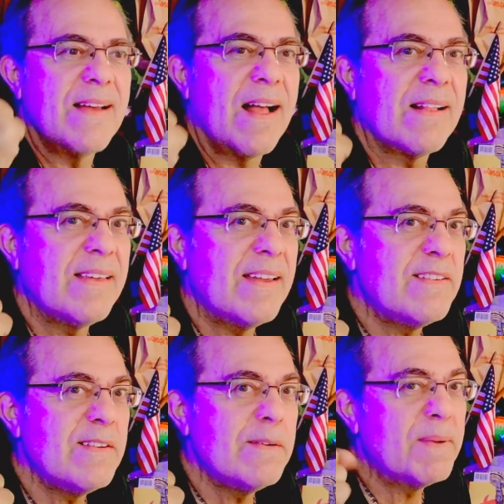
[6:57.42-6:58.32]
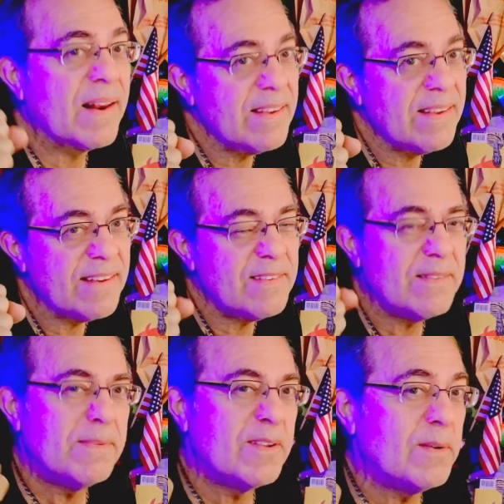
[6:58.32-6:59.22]
I'll get you, but I didn't get
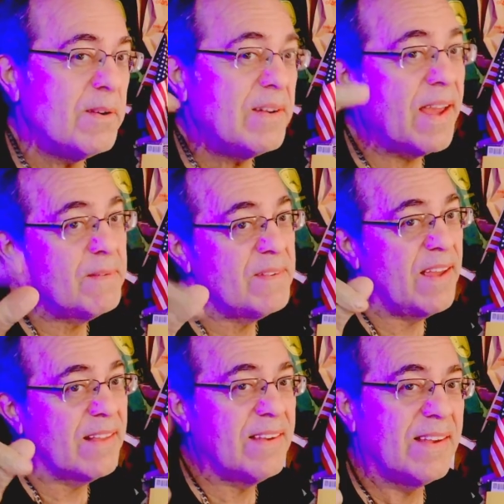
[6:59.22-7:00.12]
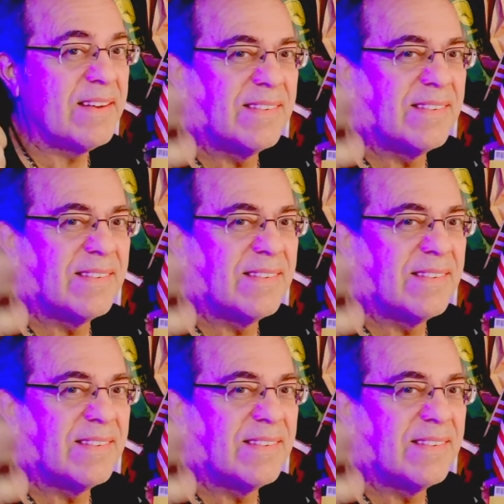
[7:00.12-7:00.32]
you, so you can't retaliate,